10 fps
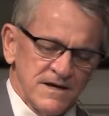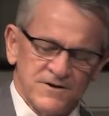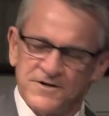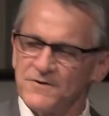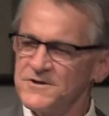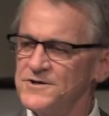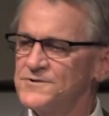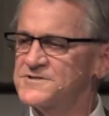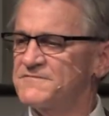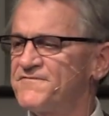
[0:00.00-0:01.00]
You don't
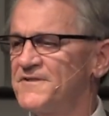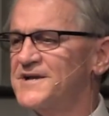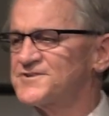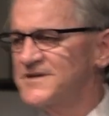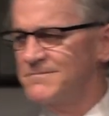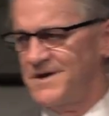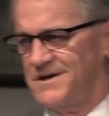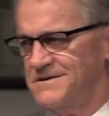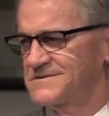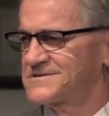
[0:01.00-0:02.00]
use fleshly
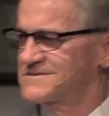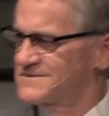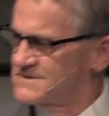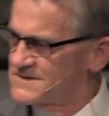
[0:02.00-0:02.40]
means.